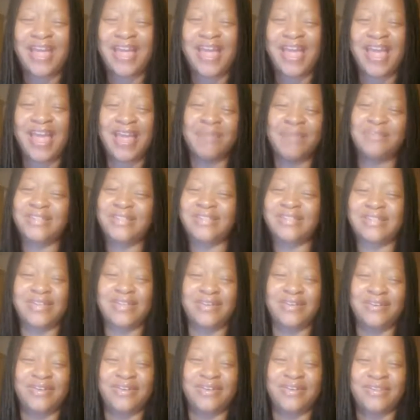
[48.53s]
Hey,
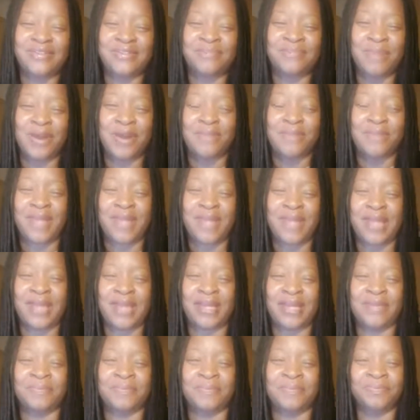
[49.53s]
mysterious
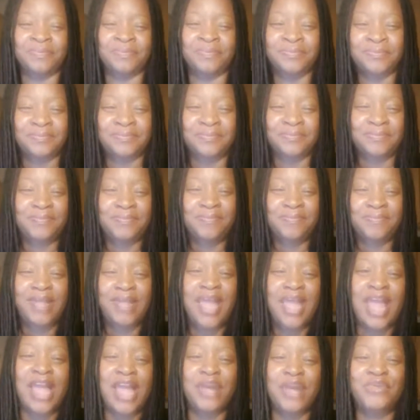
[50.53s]
mermaid.
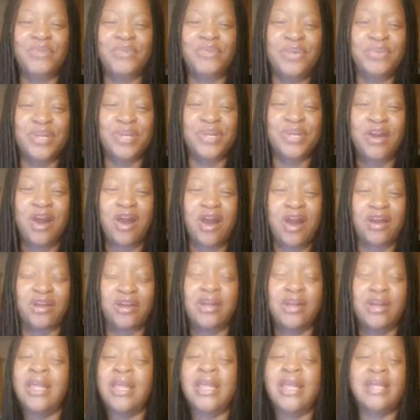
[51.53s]
Hey, Riri
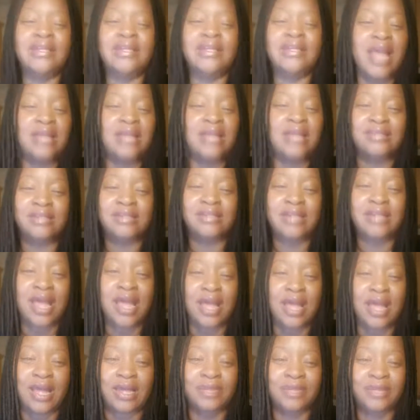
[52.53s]
Carter. That's a
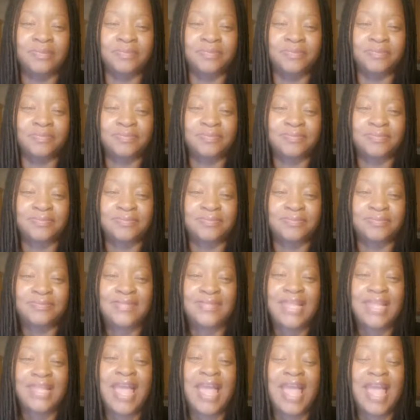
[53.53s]
lie.
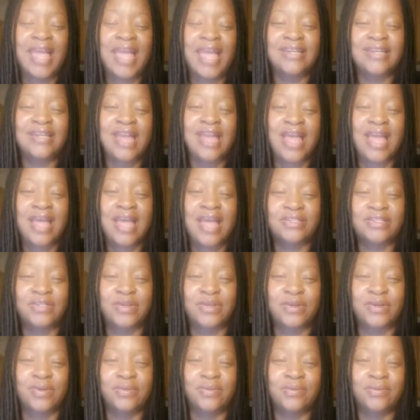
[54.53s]
Hey,
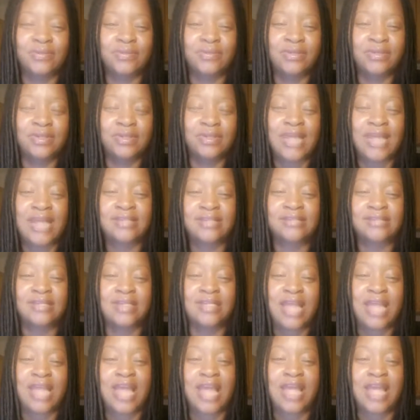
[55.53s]
Dazzle. That's a
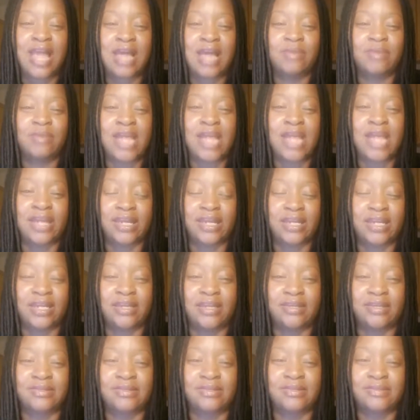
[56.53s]
lie. I'm
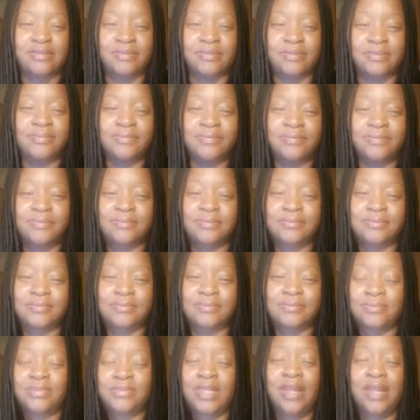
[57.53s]
Lioness.
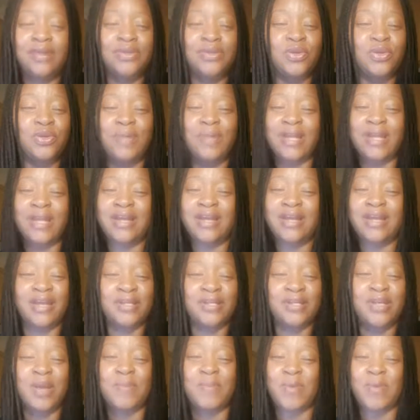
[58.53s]
You've been
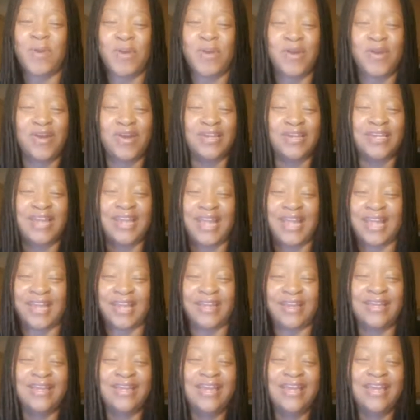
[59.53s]
cutting up all
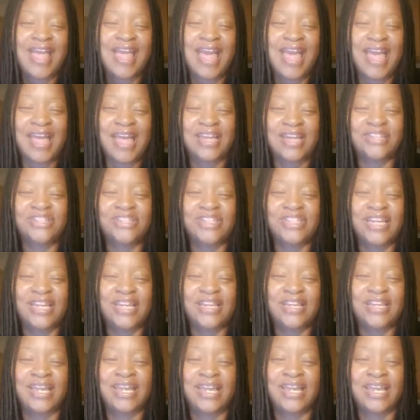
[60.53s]
day. Hey,
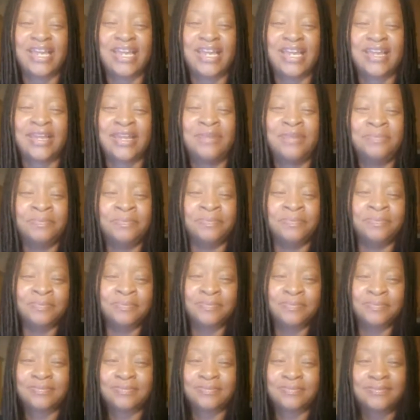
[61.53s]
Sheila E.
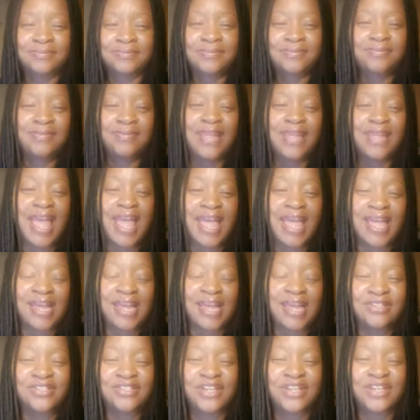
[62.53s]

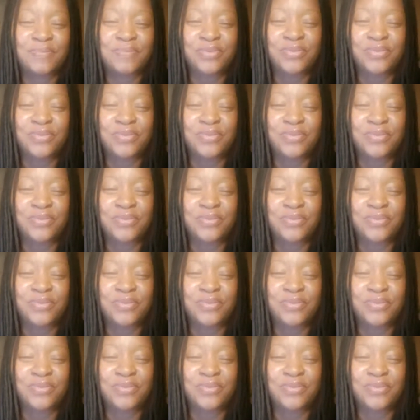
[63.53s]
Hey, Jim